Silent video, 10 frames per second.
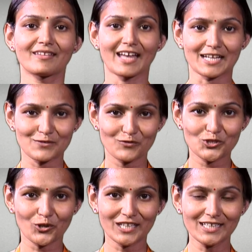Thanks for
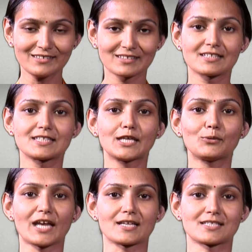joining. See
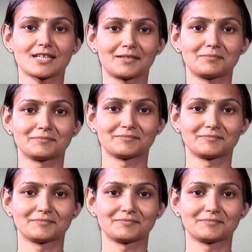you next time.